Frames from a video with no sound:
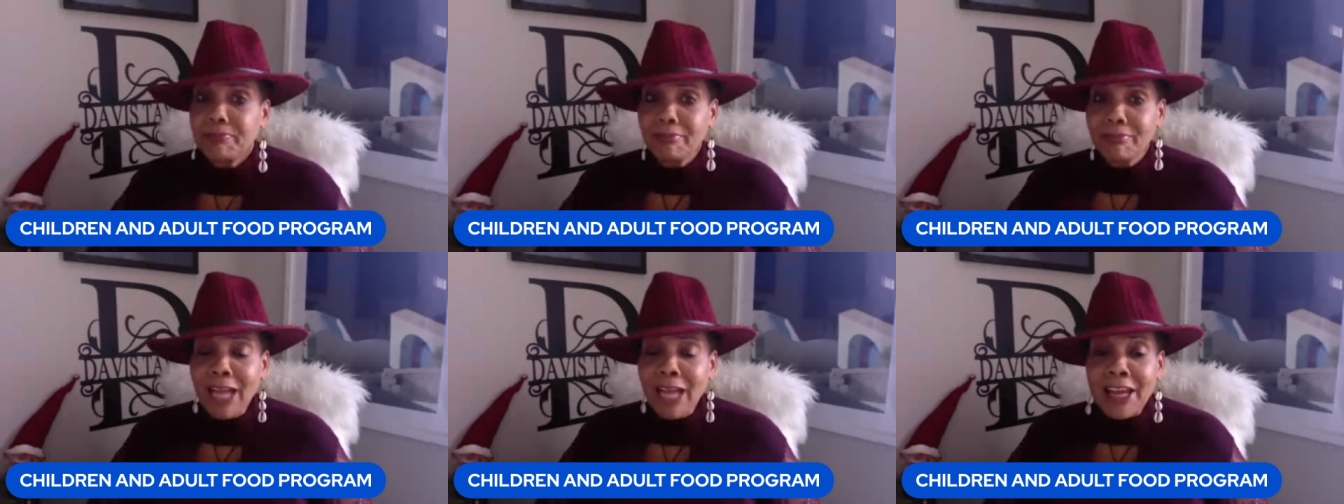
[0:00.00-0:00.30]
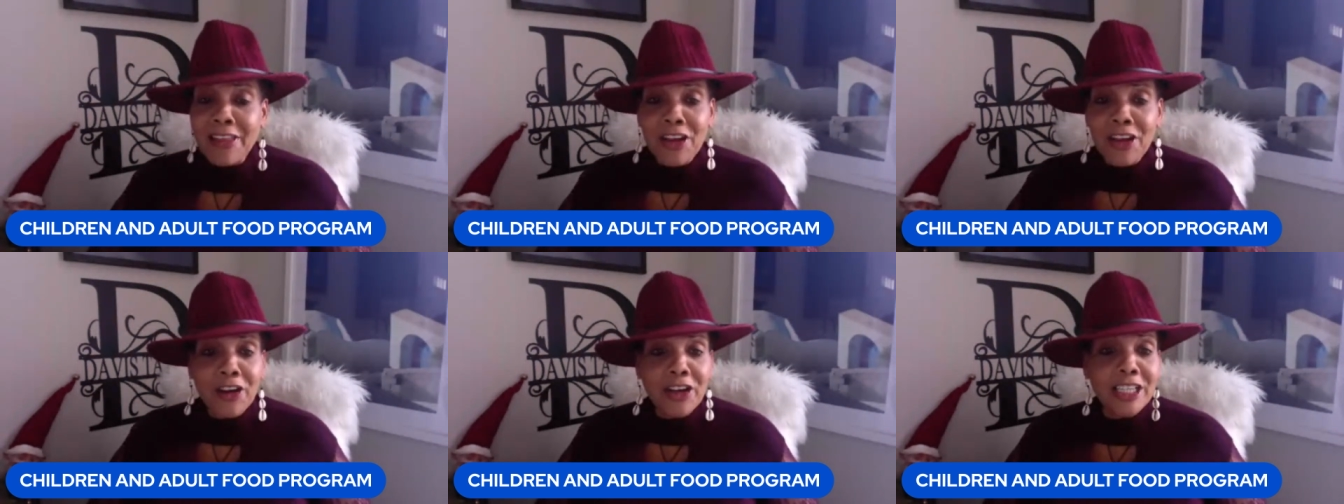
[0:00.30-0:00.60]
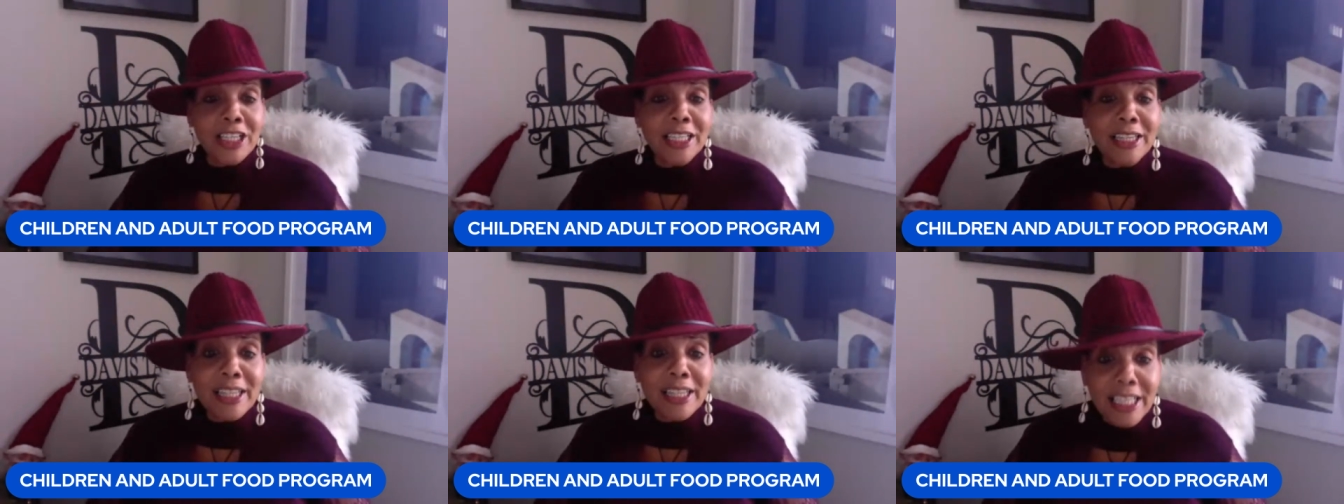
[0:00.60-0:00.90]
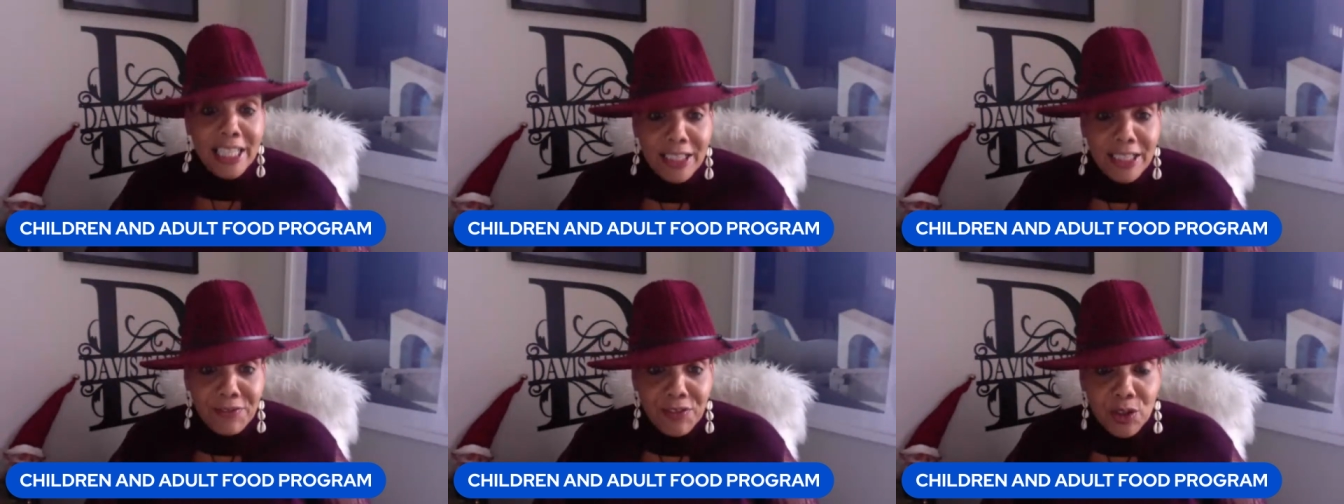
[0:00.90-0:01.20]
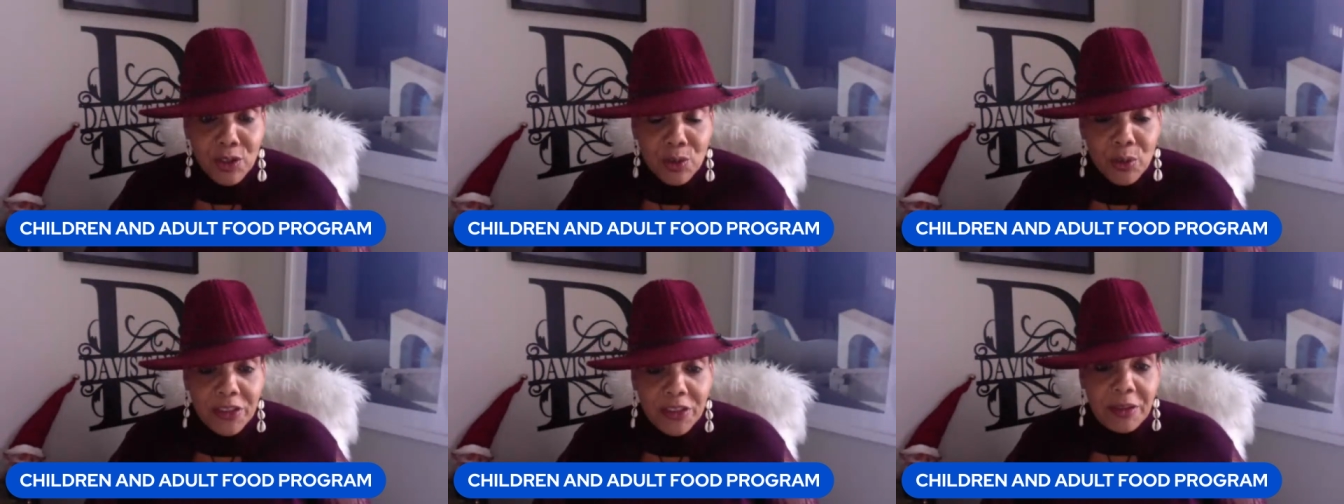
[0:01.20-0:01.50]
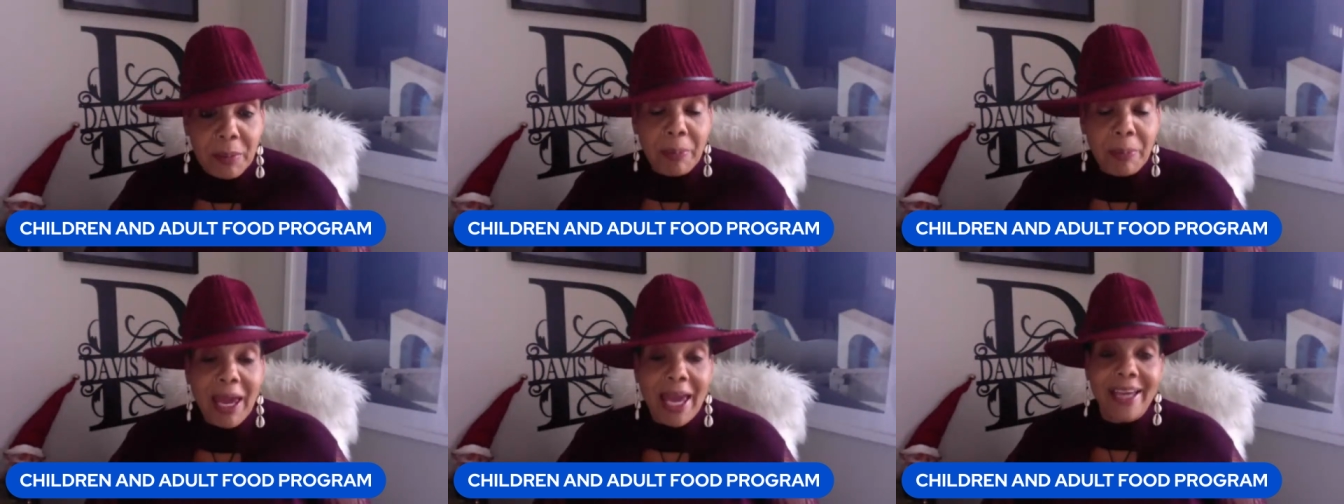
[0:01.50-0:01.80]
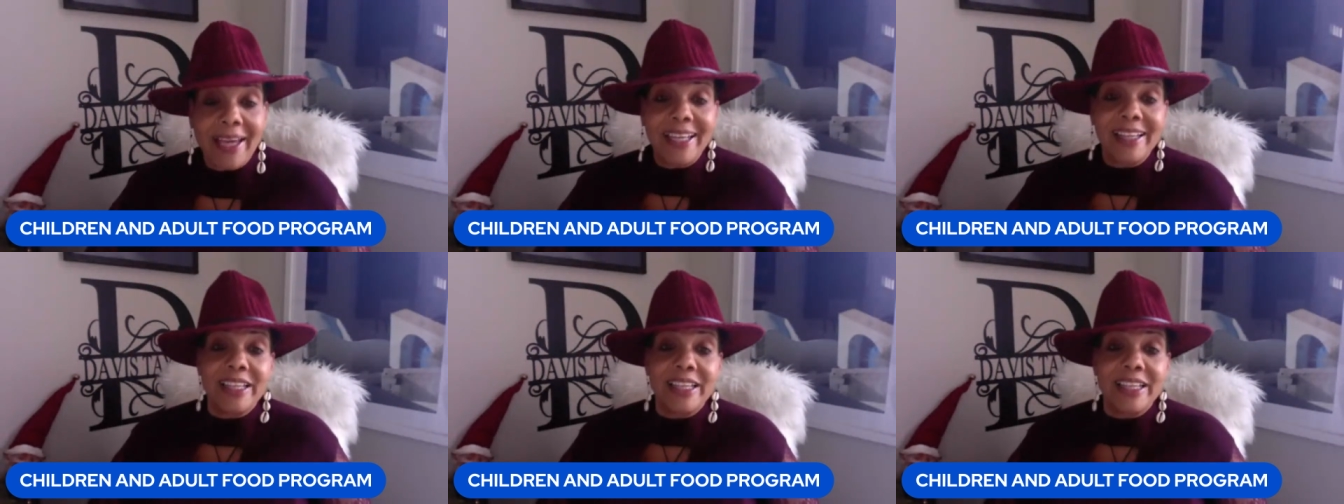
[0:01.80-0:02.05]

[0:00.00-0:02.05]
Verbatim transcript: And they're going to leave you with a packet